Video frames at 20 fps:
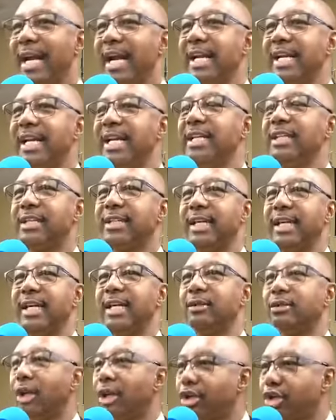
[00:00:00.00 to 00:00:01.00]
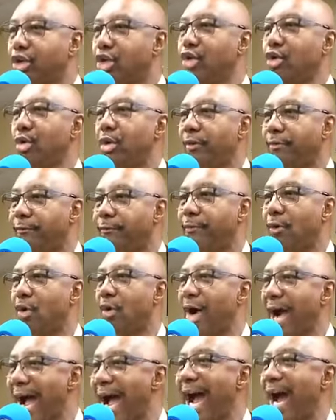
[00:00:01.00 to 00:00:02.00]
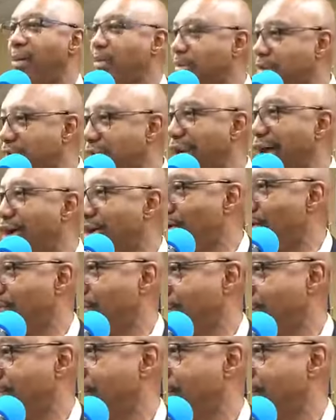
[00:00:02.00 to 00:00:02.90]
And these things are two to four hours long.